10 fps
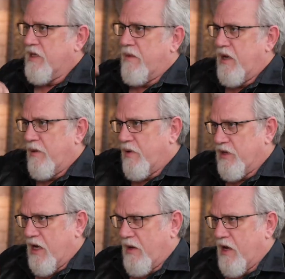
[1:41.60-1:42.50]
is happening up in
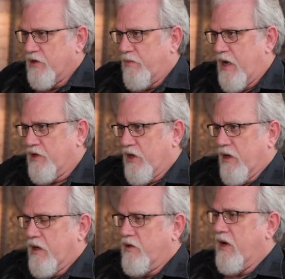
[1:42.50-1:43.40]

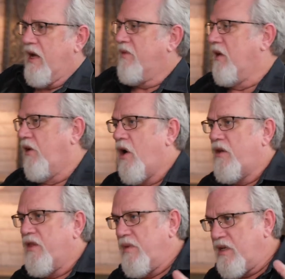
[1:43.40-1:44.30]
Azerbaijan, and you're having a lot
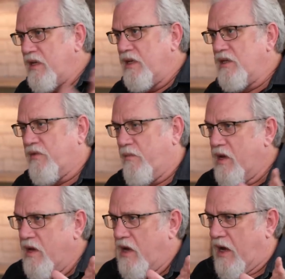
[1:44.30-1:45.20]
of the Medinans
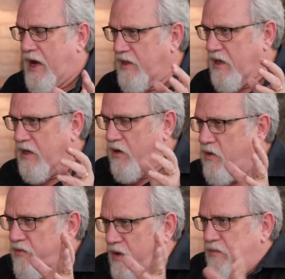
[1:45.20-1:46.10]

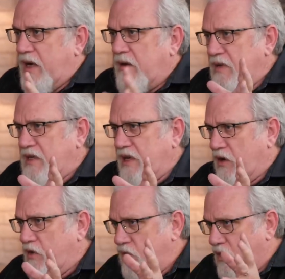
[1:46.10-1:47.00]
from Mecca and
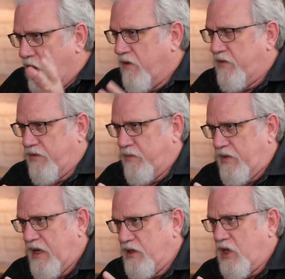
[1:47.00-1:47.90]
Medina who are from
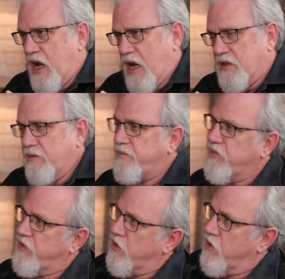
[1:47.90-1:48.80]
the Hijaz.
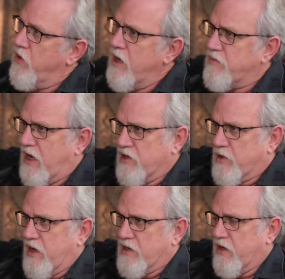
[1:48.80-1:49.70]
They're going up to
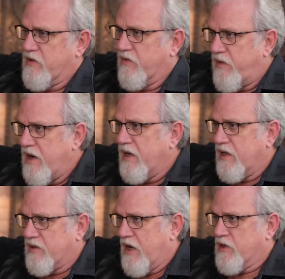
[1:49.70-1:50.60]
Azerbaijan to fight
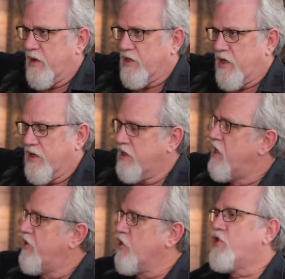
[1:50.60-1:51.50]
against the Azerbaijanis.
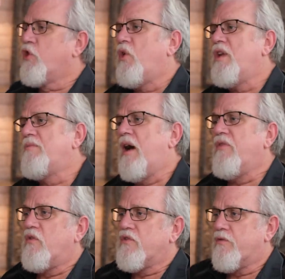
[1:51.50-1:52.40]
They're joined by
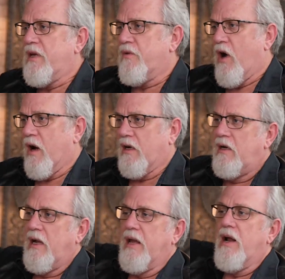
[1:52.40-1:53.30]
those from Iraq
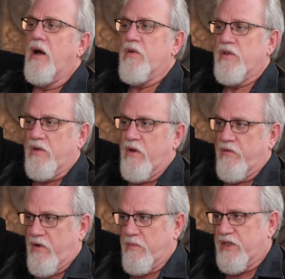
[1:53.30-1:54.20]
and others
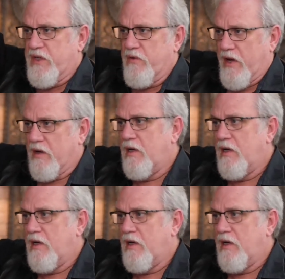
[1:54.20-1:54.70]
from Syria.